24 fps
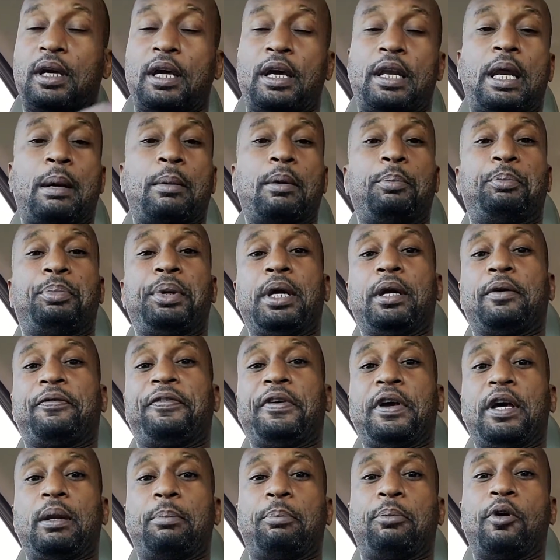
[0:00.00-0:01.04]
And I'm a big
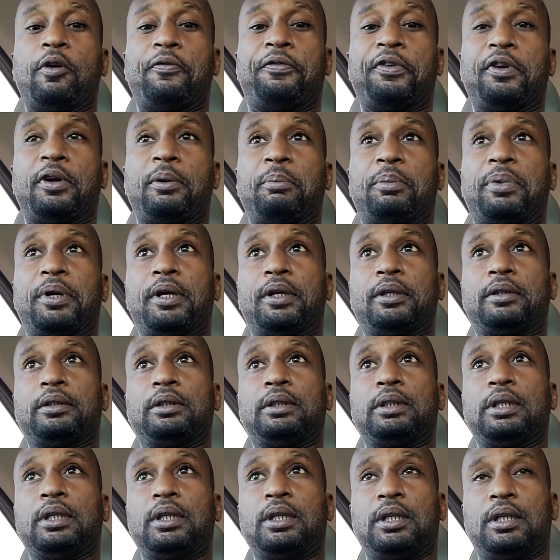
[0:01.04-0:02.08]
fan of both of them, but
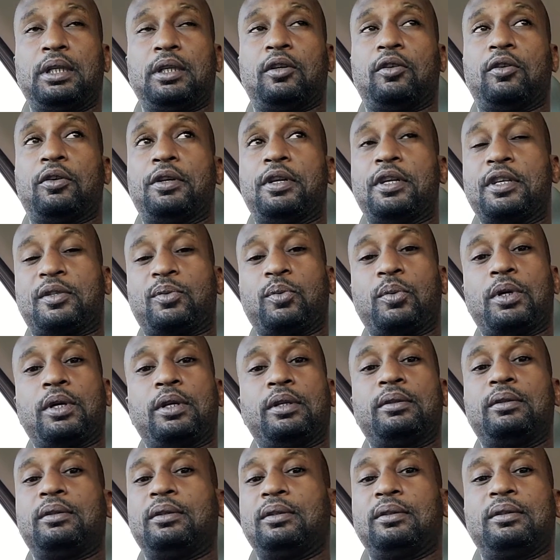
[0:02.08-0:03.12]
on this
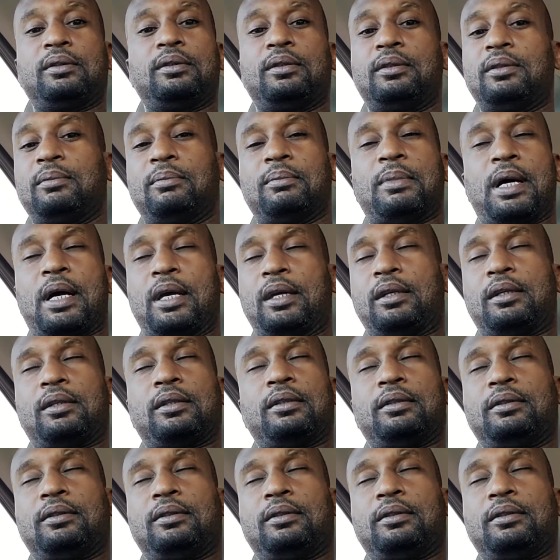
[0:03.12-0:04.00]
one, Mike.